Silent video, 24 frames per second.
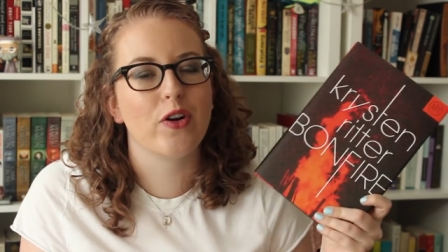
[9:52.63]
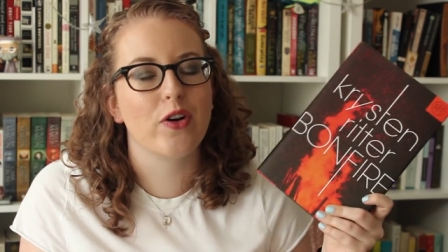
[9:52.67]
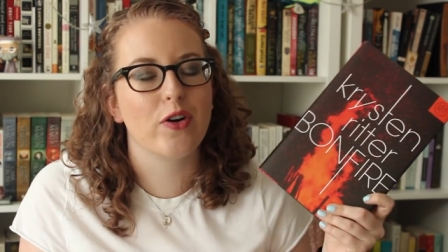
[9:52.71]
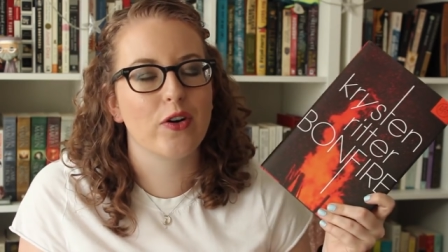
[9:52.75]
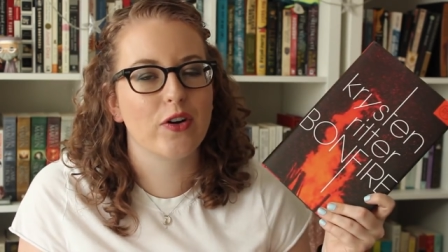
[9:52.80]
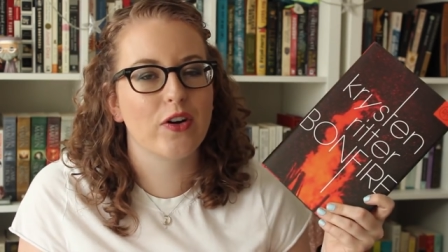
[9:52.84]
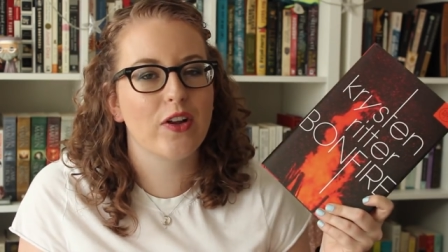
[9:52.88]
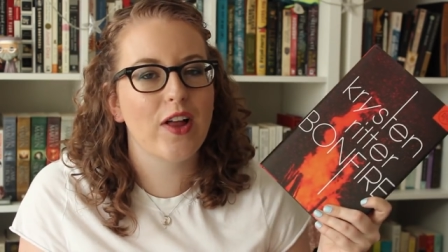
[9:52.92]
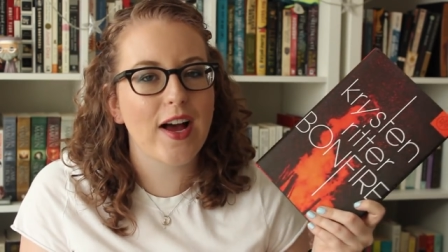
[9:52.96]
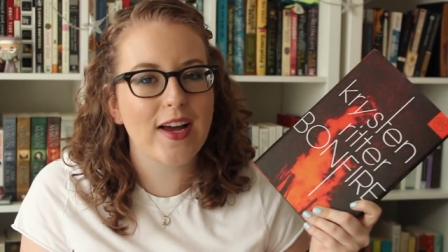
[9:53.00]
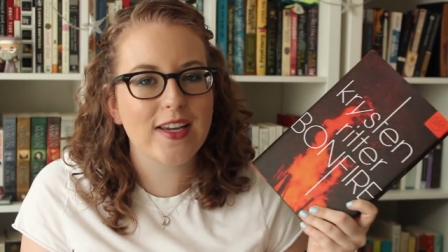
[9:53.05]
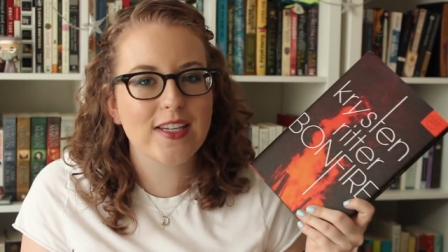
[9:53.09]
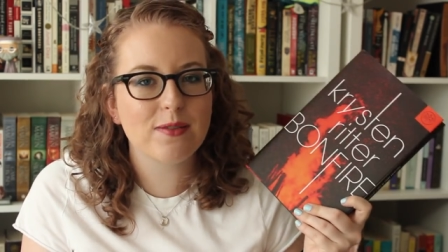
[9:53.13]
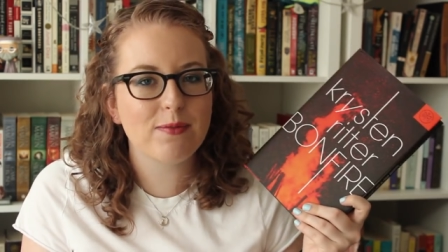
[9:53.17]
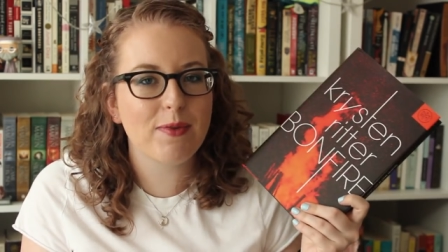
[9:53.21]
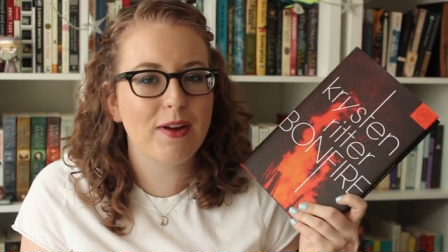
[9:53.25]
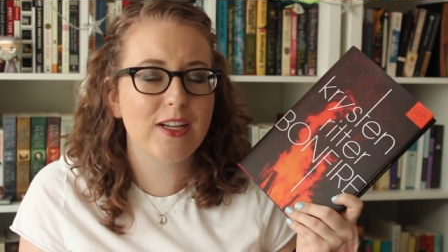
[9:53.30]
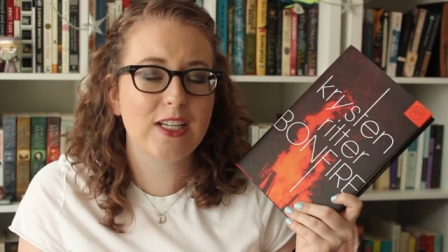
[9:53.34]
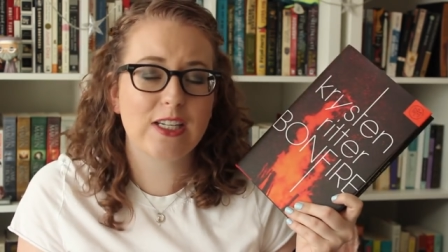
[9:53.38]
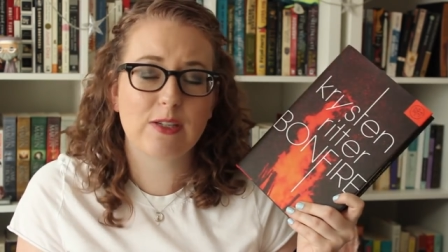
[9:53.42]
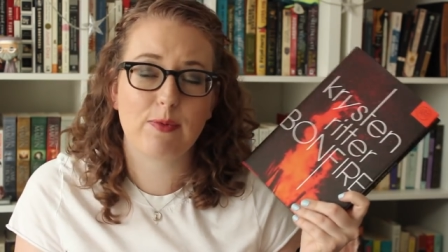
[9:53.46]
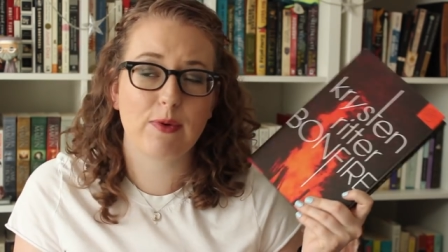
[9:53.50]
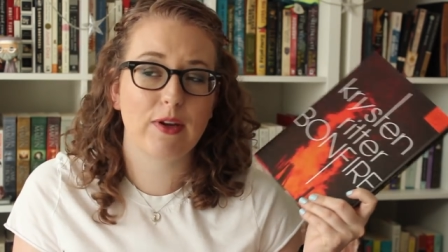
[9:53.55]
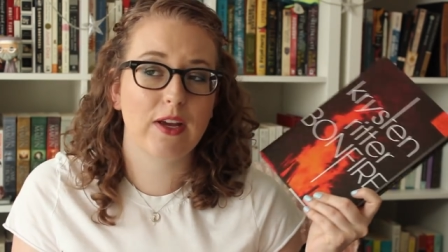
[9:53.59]
her
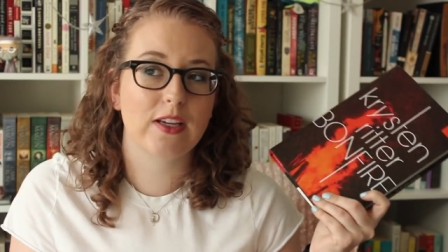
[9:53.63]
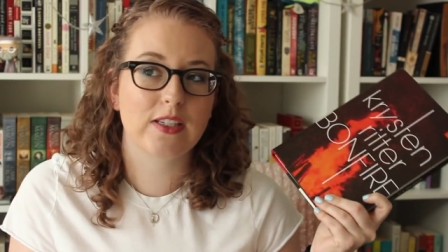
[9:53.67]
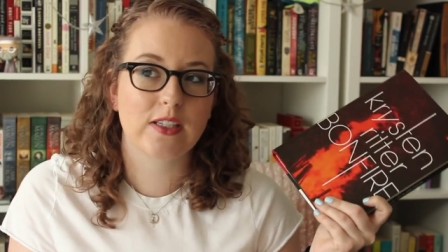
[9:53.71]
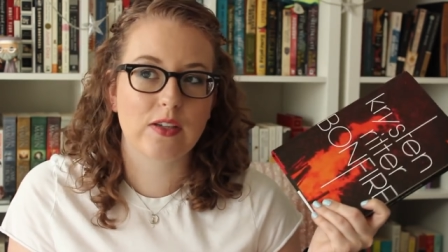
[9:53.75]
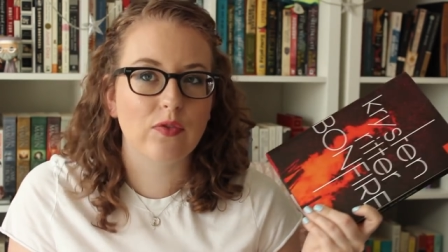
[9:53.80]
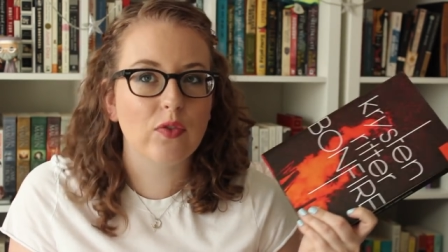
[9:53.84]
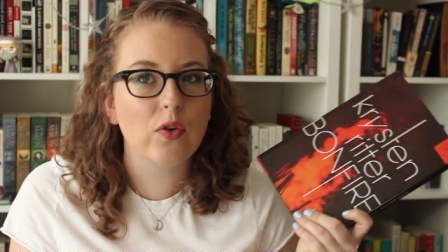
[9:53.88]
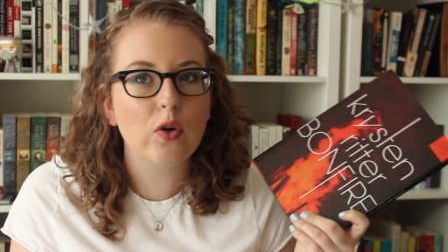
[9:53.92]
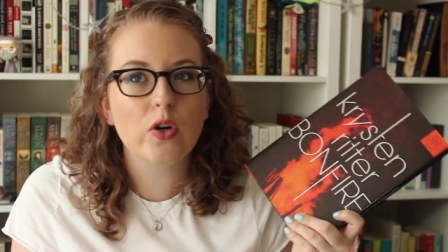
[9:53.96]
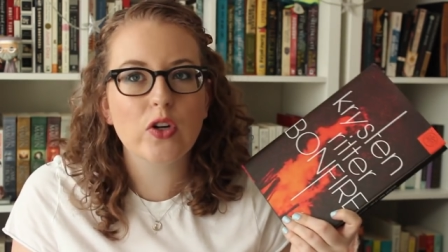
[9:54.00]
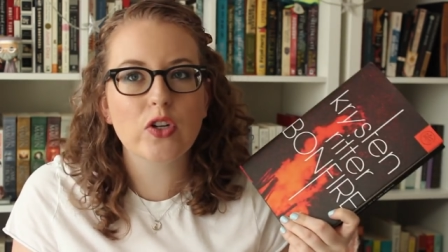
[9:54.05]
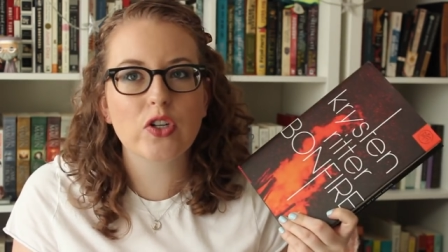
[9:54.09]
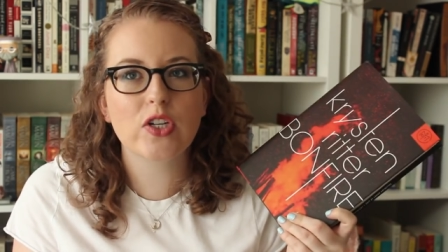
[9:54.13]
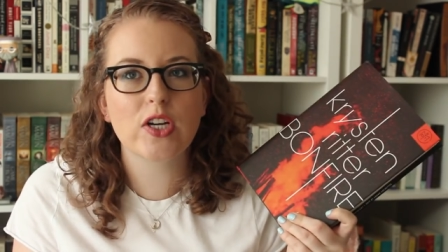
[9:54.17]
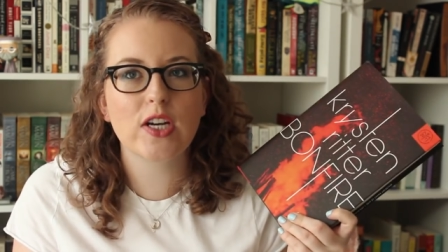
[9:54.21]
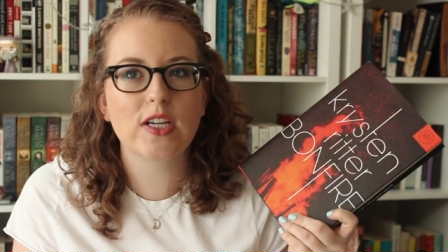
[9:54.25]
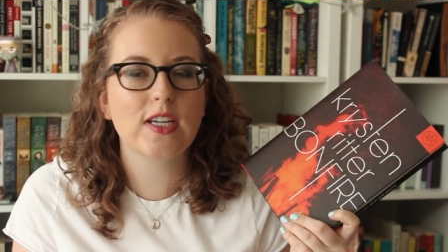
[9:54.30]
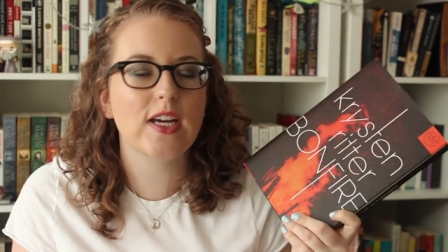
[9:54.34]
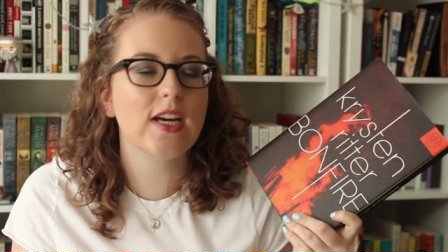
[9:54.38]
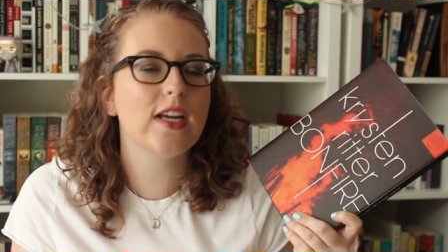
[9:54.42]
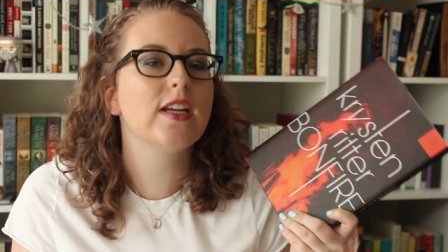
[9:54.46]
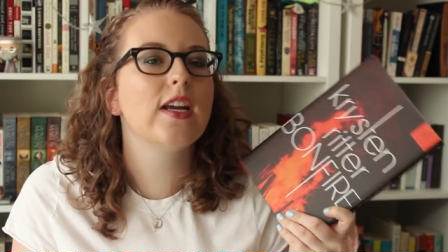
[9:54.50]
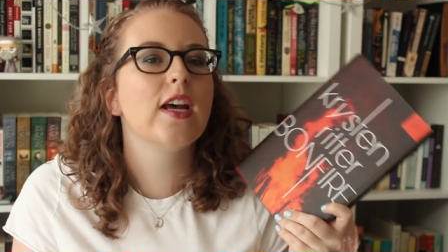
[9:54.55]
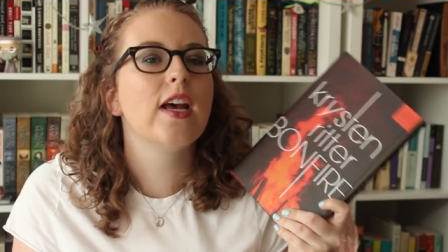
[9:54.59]
classmates because of course she
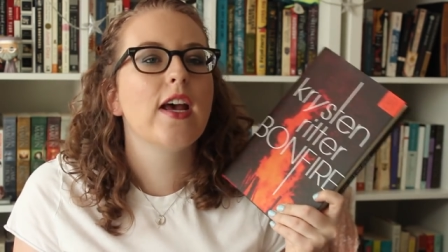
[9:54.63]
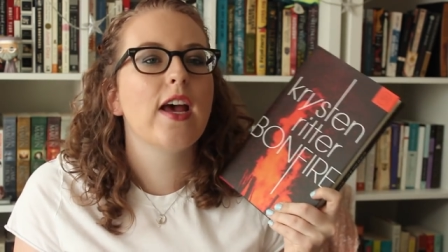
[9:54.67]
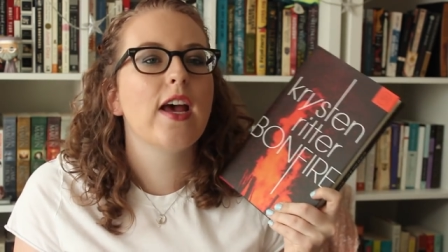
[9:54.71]
did,